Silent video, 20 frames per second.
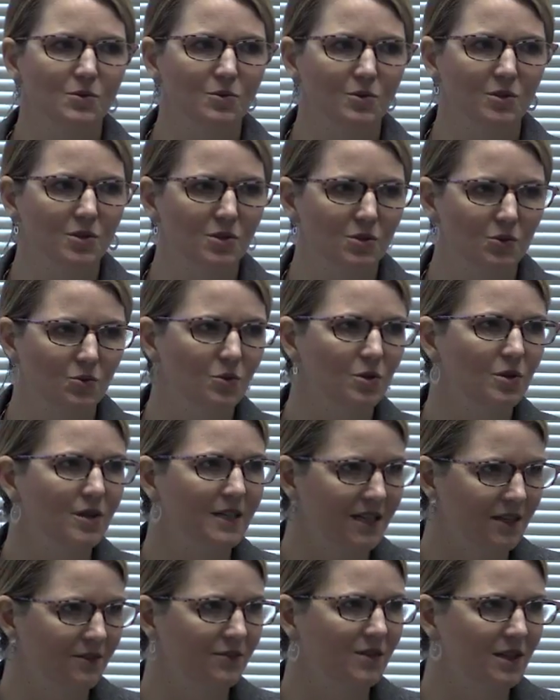school to school
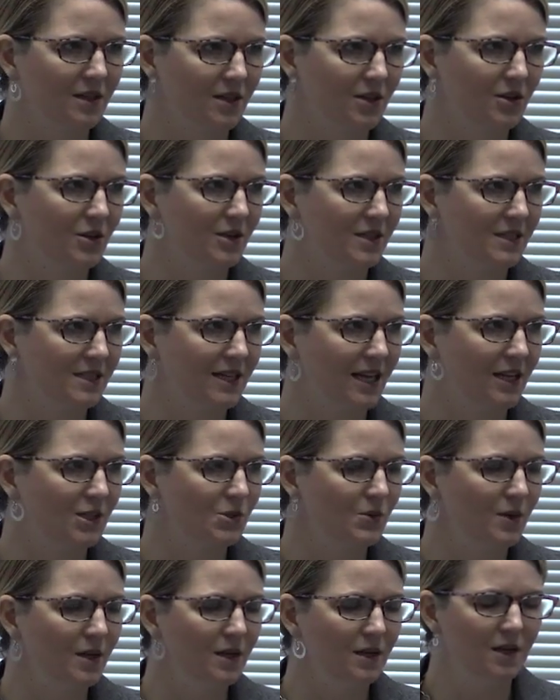given the current
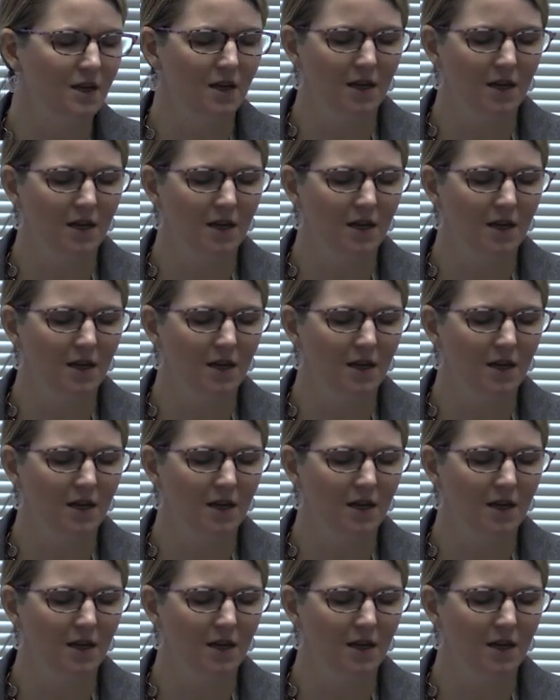schedule.